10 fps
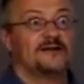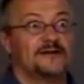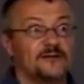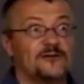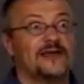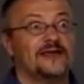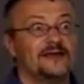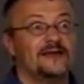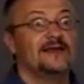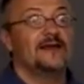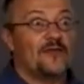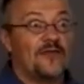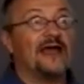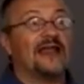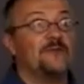okay?
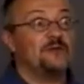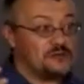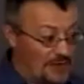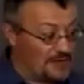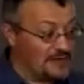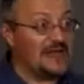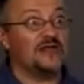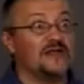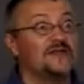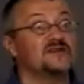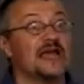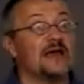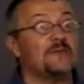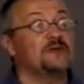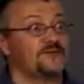That happens, and, and, and this
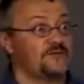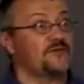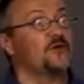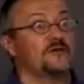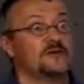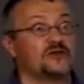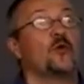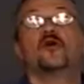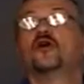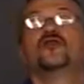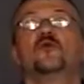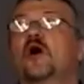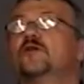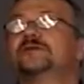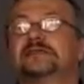happens, or so you
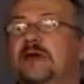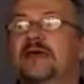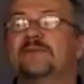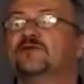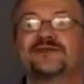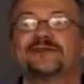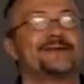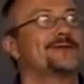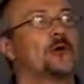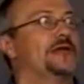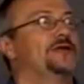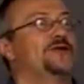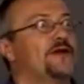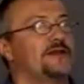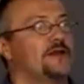all see maple trees that are growing in your
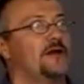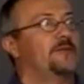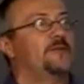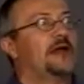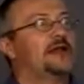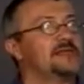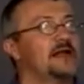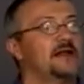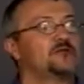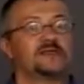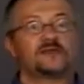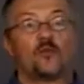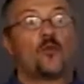front yard by themselves. What is it, one